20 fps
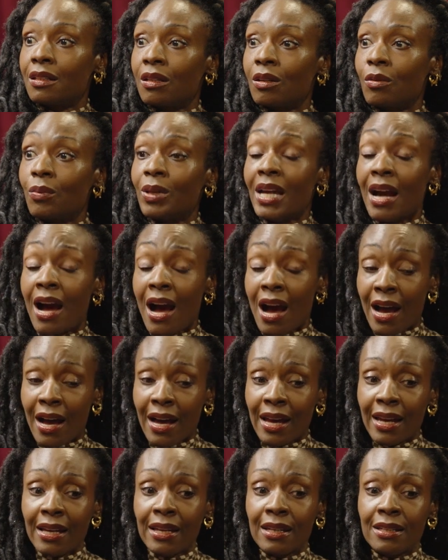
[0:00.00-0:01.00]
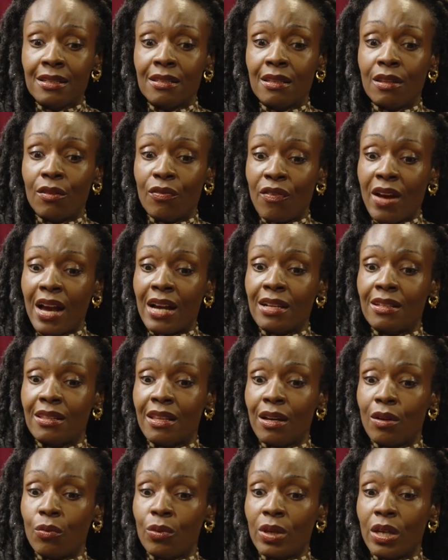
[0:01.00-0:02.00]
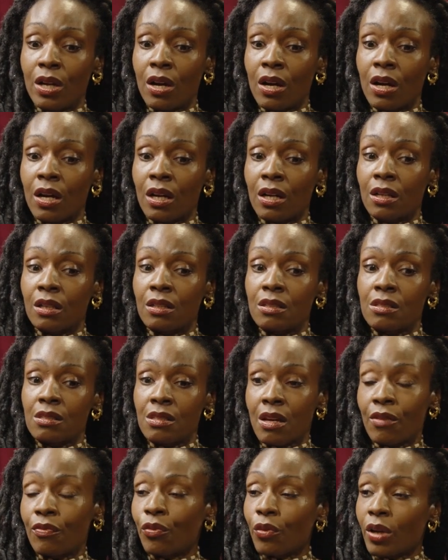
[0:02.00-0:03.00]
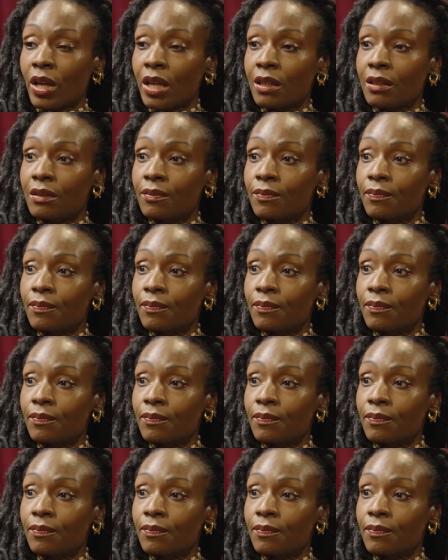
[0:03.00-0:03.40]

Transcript: We hide the fact that we are suffering